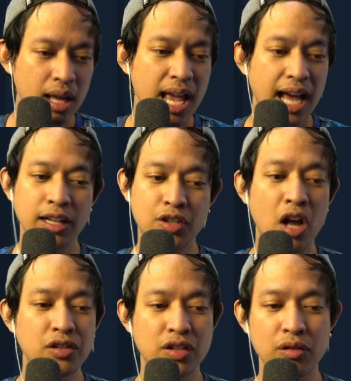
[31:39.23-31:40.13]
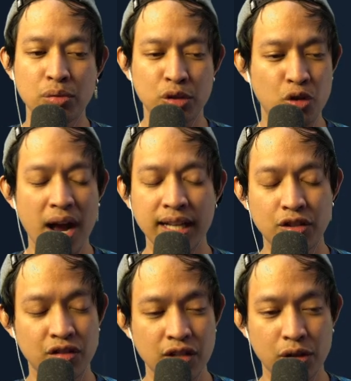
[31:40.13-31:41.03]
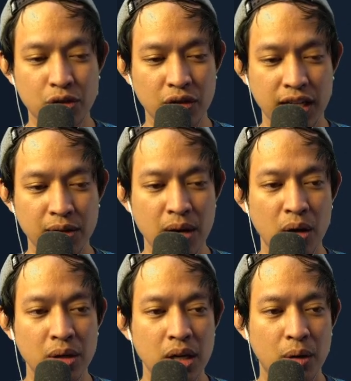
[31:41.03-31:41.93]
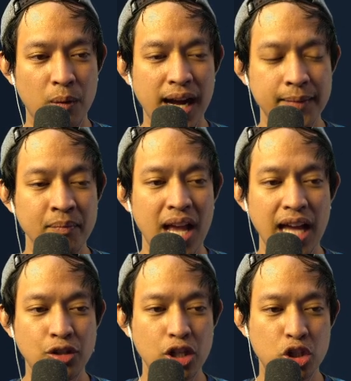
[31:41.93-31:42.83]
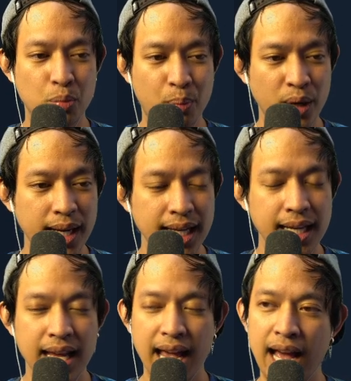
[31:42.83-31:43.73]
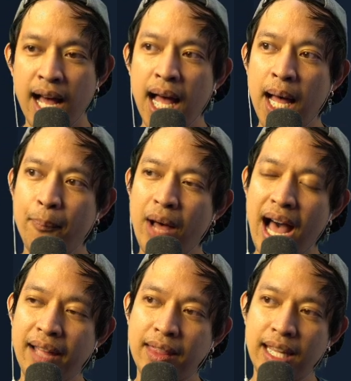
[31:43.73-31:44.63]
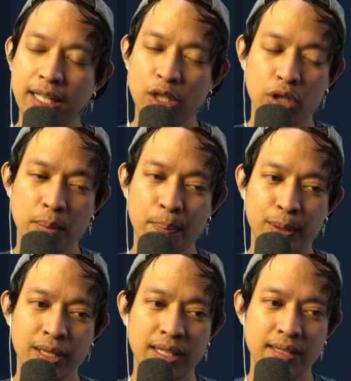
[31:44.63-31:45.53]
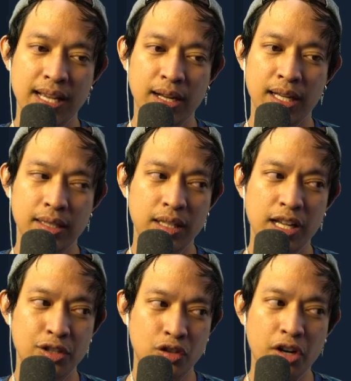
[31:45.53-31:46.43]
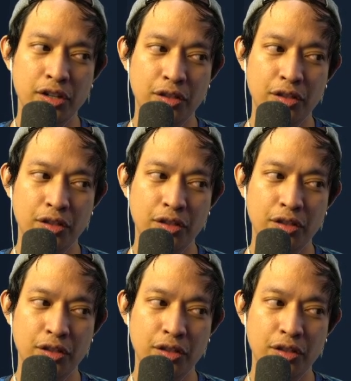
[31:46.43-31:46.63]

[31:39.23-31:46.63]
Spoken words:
And it's also trying to 0 to hero, right? And just bring, I think you can put this at a turn